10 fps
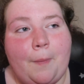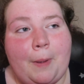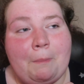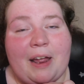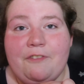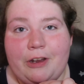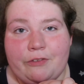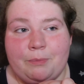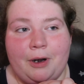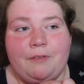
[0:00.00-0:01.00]
that my
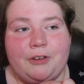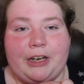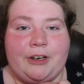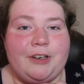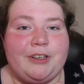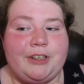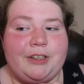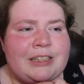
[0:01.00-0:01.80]
favorite Marvel character